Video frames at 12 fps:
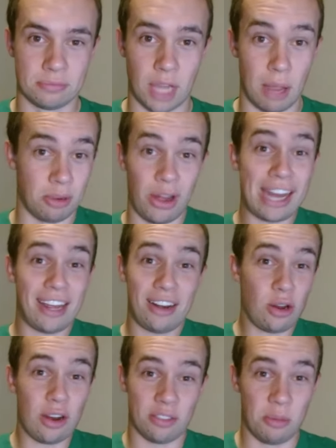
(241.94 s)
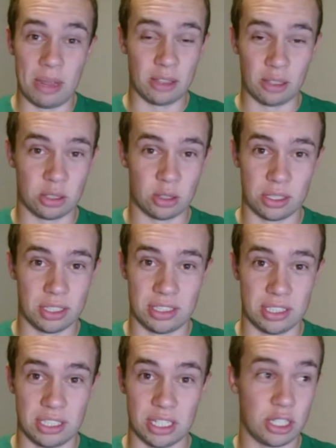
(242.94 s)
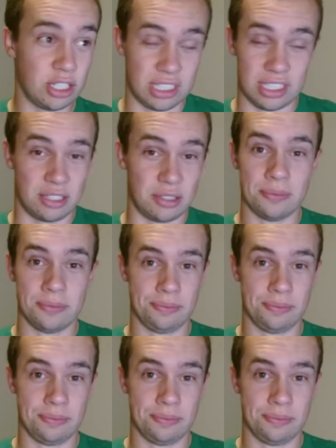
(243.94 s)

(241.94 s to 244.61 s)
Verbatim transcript: I'm glad I don't have to make those sorts of decisions because